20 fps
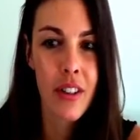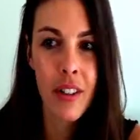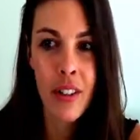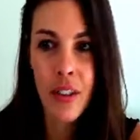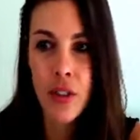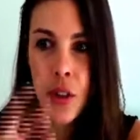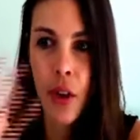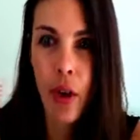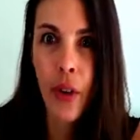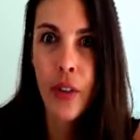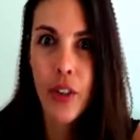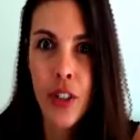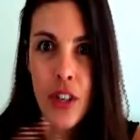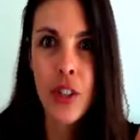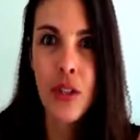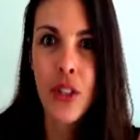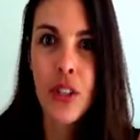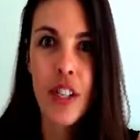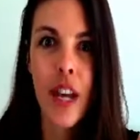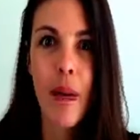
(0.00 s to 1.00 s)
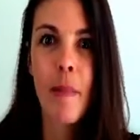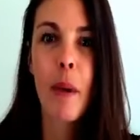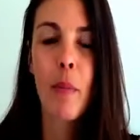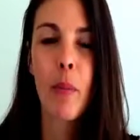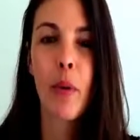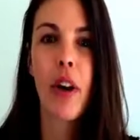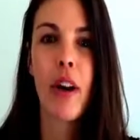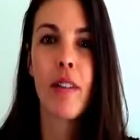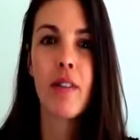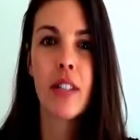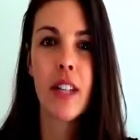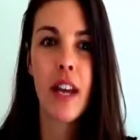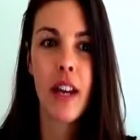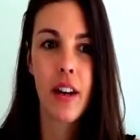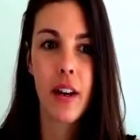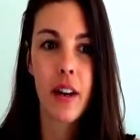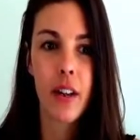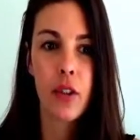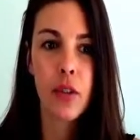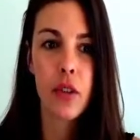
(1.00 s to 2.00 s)
So just to sum up what I've
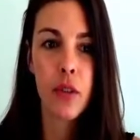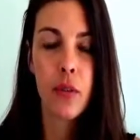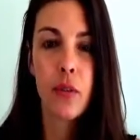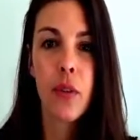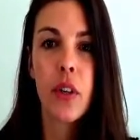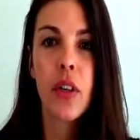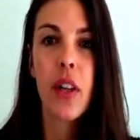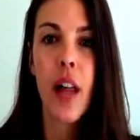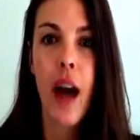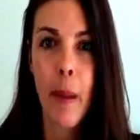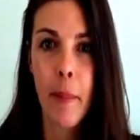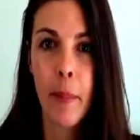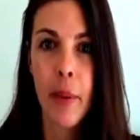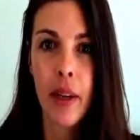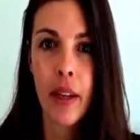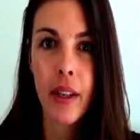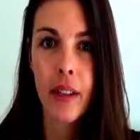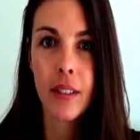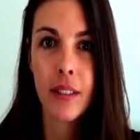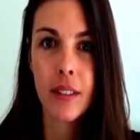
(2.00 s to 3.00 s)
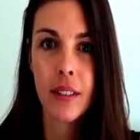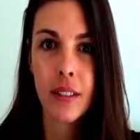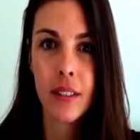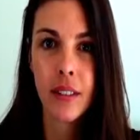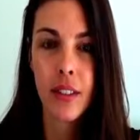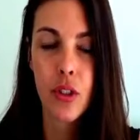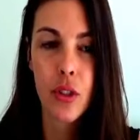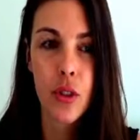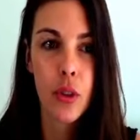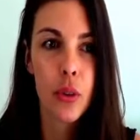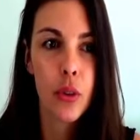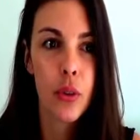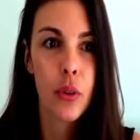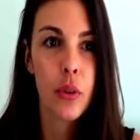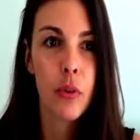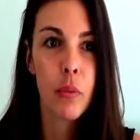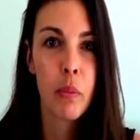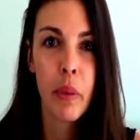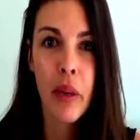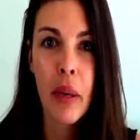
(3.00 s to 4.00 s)
said, to feel happy,
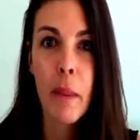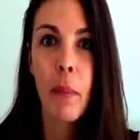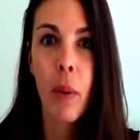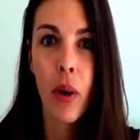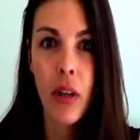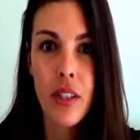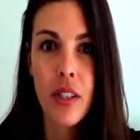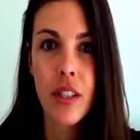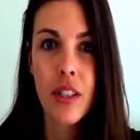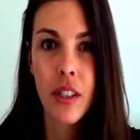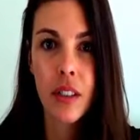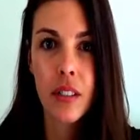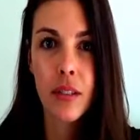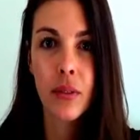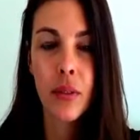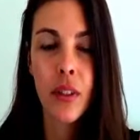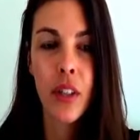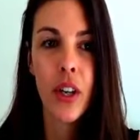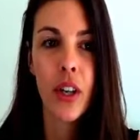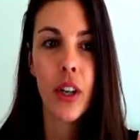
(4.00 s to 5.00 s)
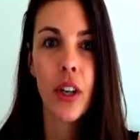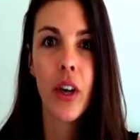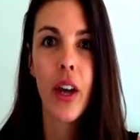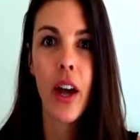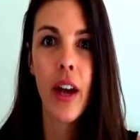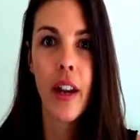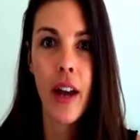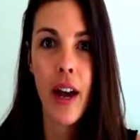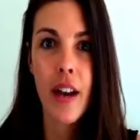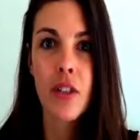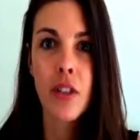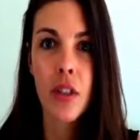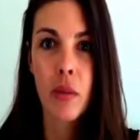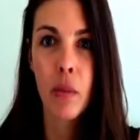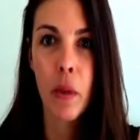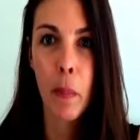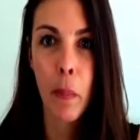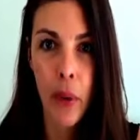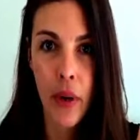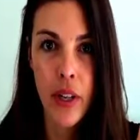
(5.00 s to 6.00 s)
to be positive, it has to
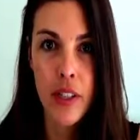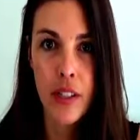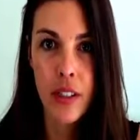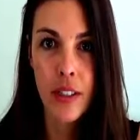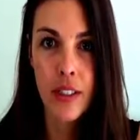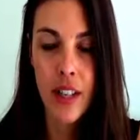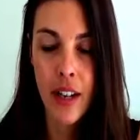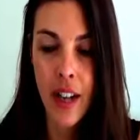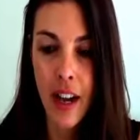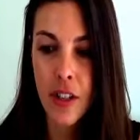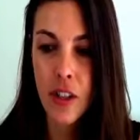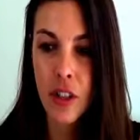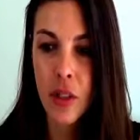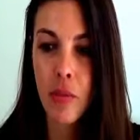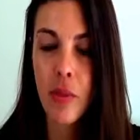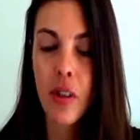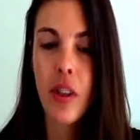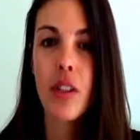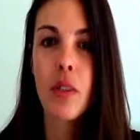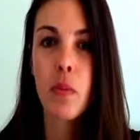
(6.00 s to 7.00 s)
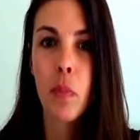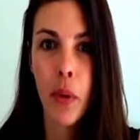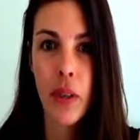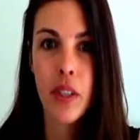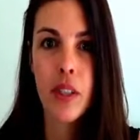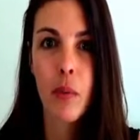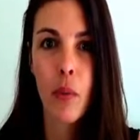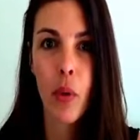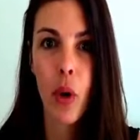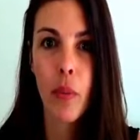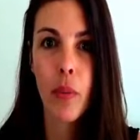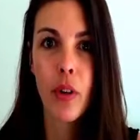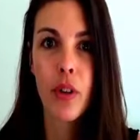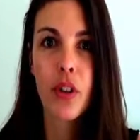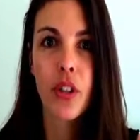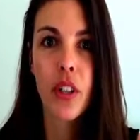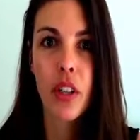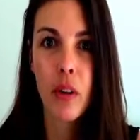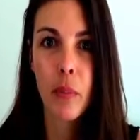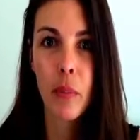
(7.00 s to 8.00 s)
be present. It has to be in this present
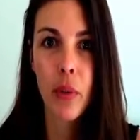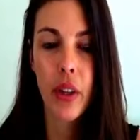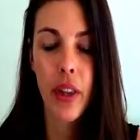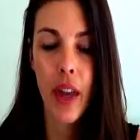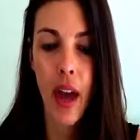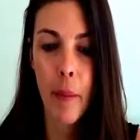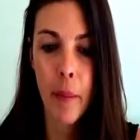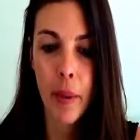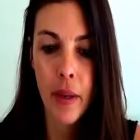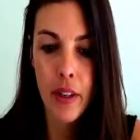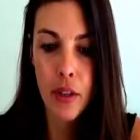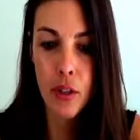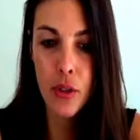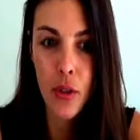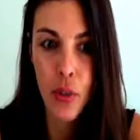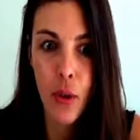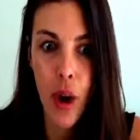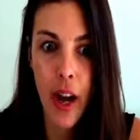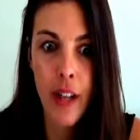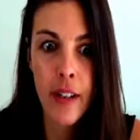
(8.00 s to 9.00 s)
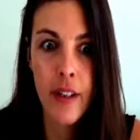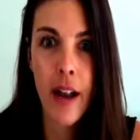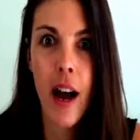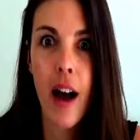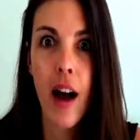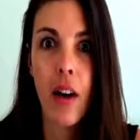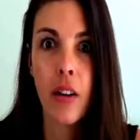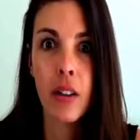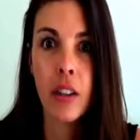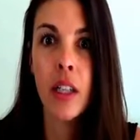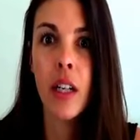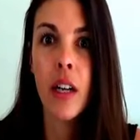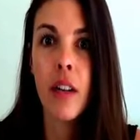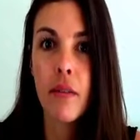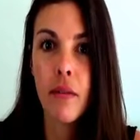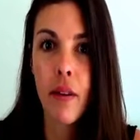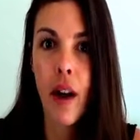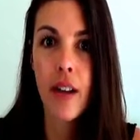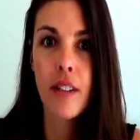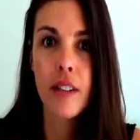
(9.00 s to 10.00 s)
moment. You need to bring the happiness to right now.
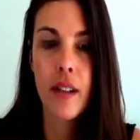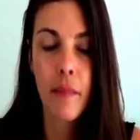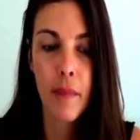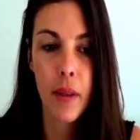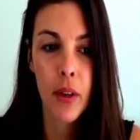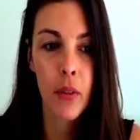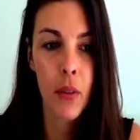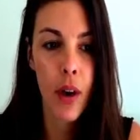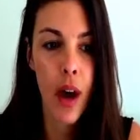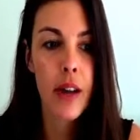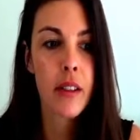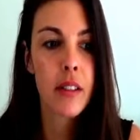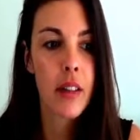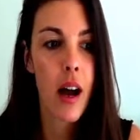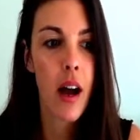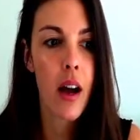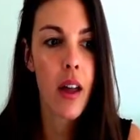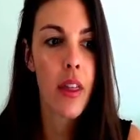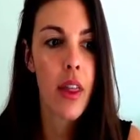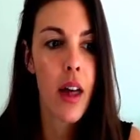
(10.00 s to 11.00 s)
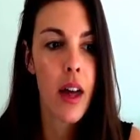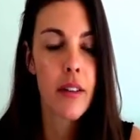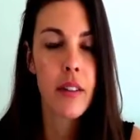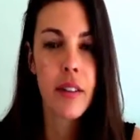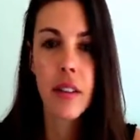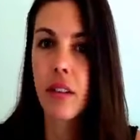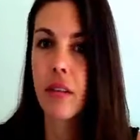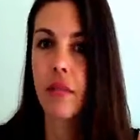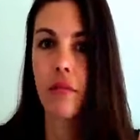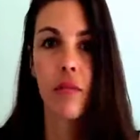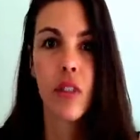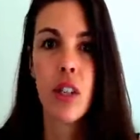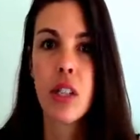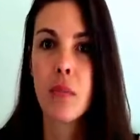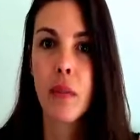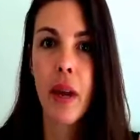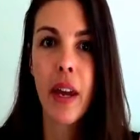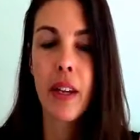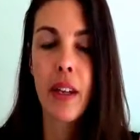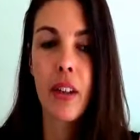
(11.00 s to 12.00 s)
Find something right now that is
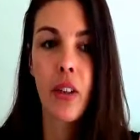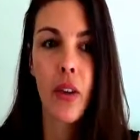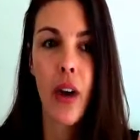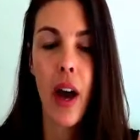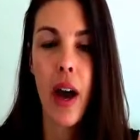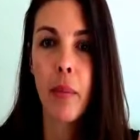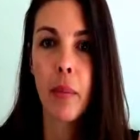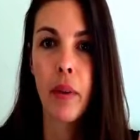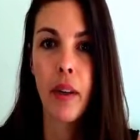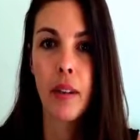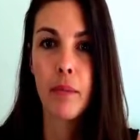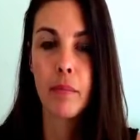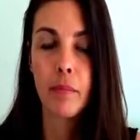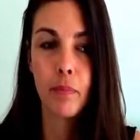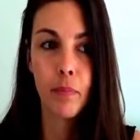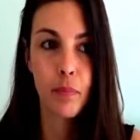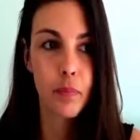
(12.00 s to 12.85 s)
making you happy.